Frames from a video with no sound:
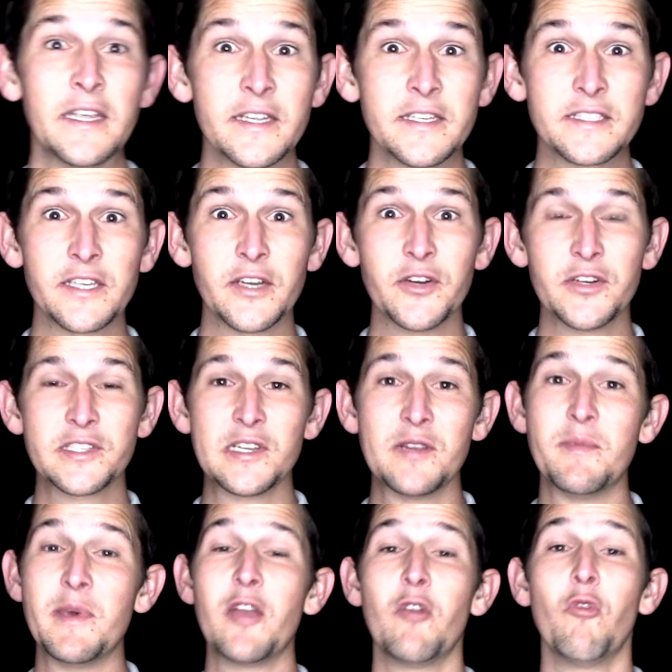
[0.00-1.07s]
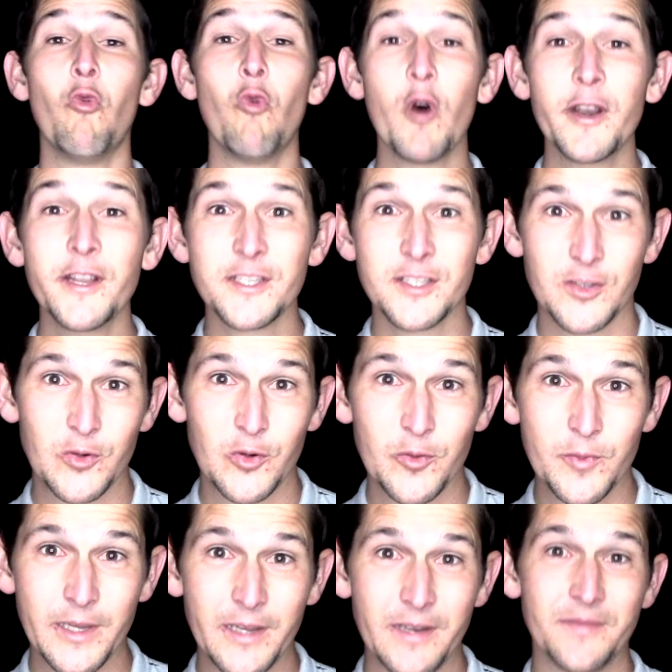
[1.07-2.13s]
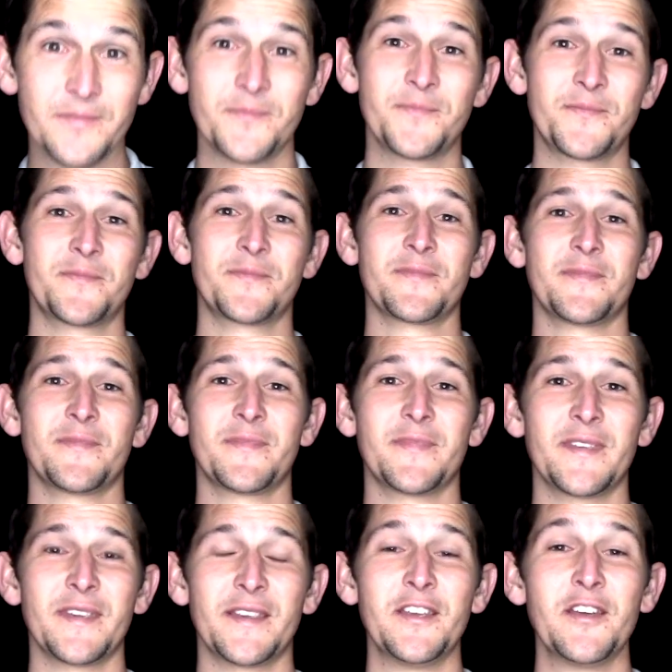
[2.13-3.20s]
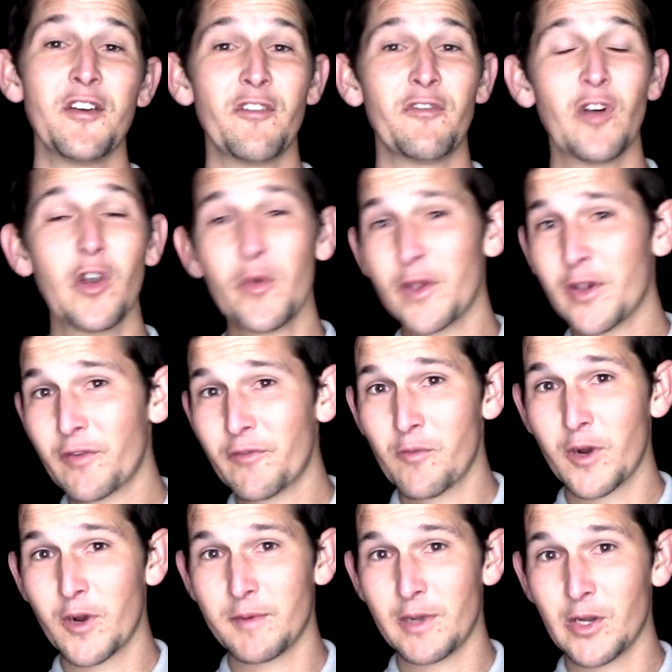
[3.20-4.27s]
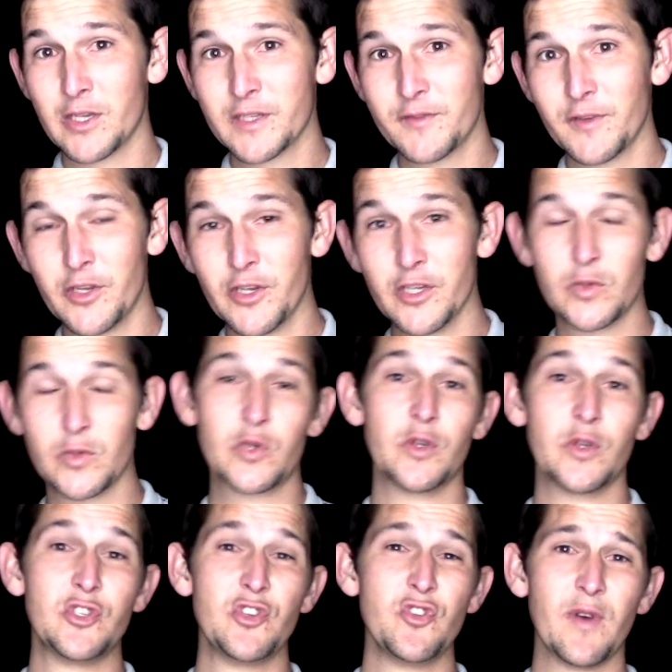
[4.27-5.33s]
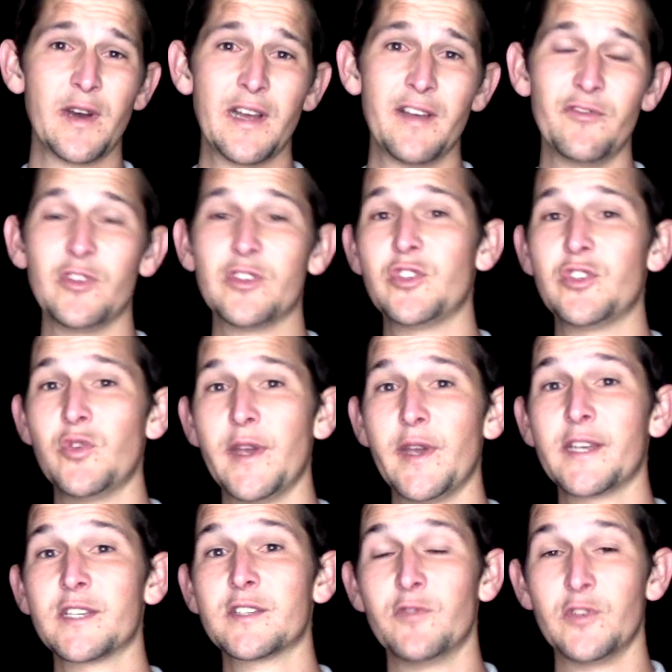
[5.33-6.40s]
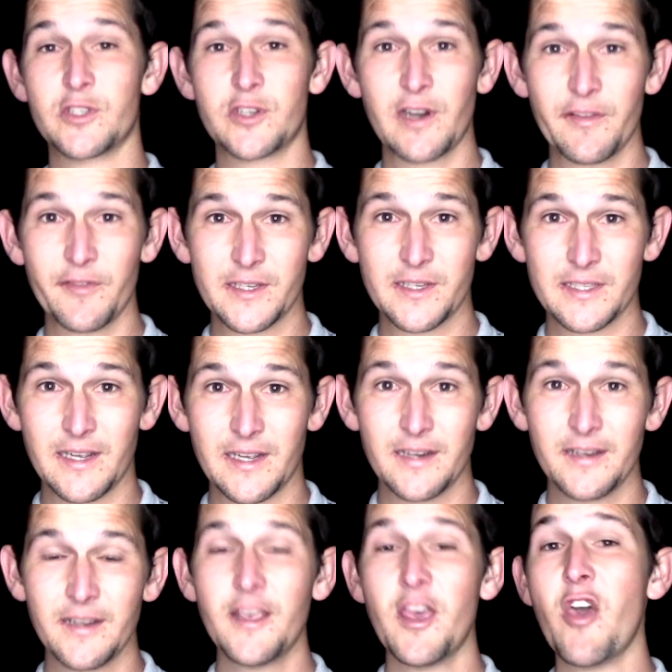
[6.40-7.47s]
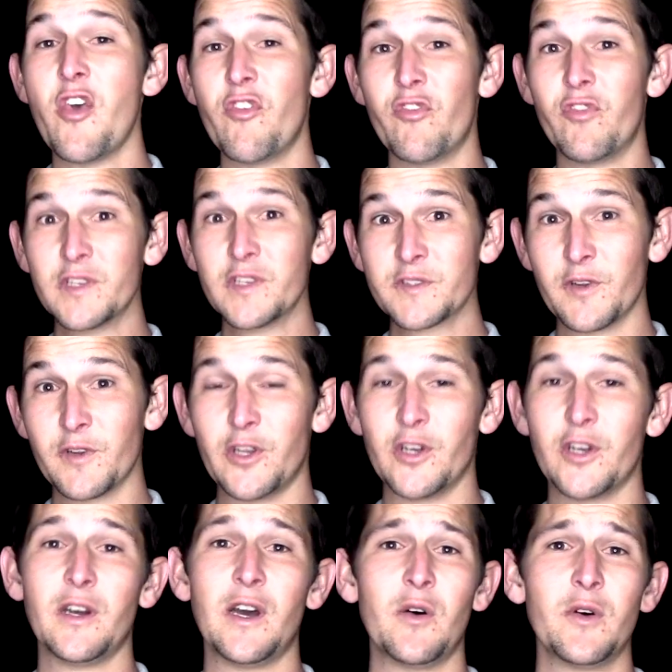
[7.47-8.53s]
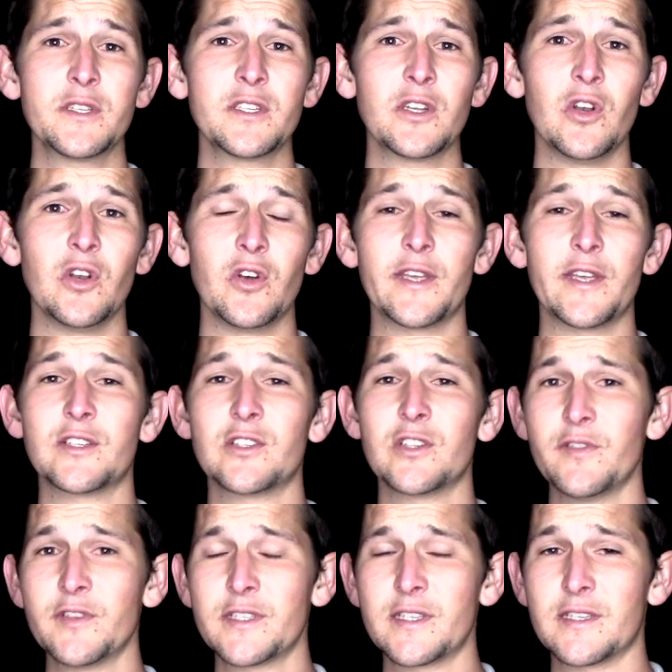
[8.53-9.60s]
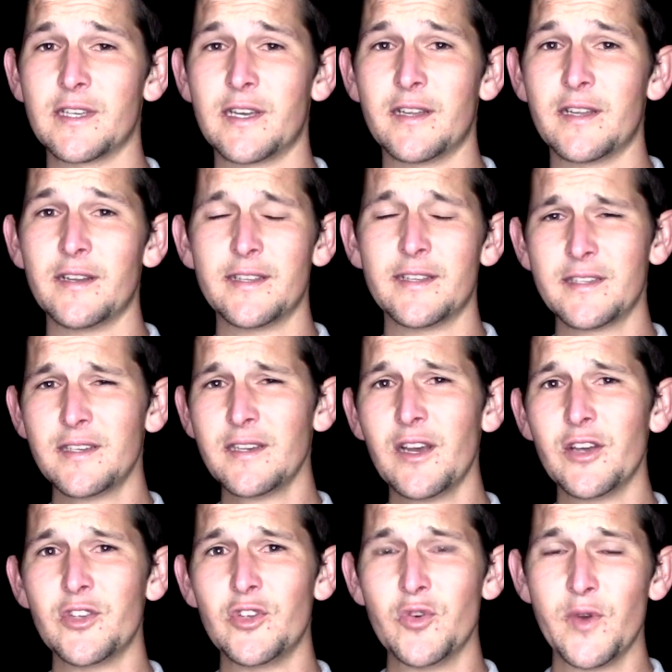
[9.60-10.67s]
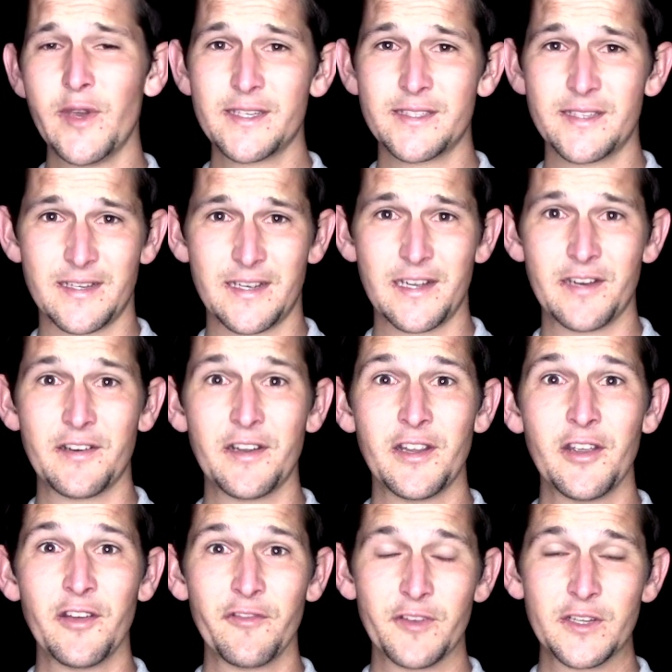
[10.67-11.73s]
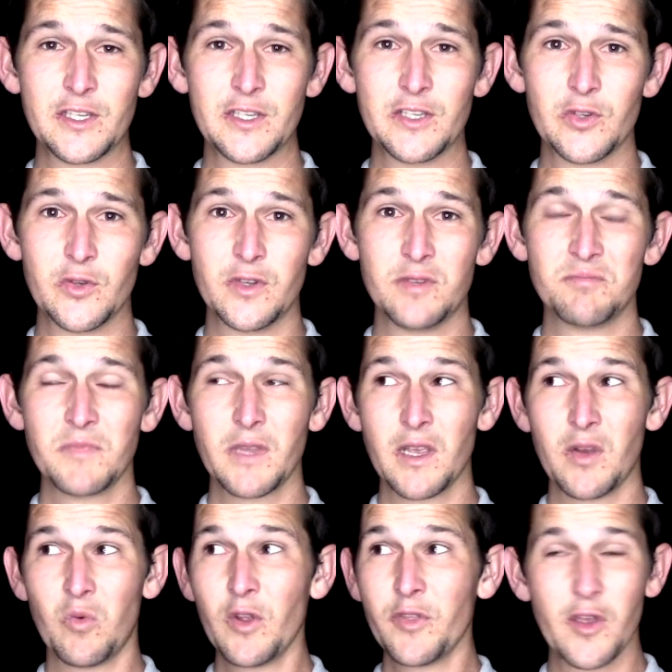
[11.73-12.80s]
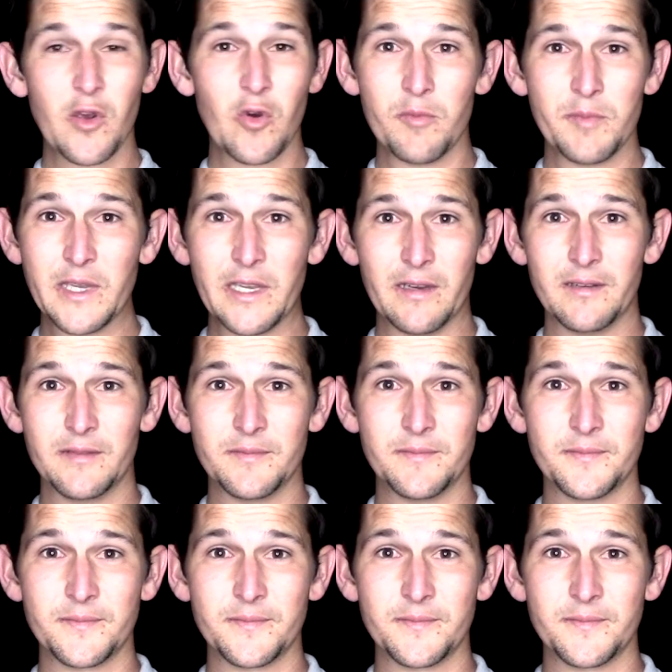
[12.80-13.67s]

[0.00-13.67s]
Seriously, man, what does it all mean? Following on from one of my last videos, which was UI versus UX versus graphic design, this video I wanted to look at service design and see how UX design fits into it and what they all mean.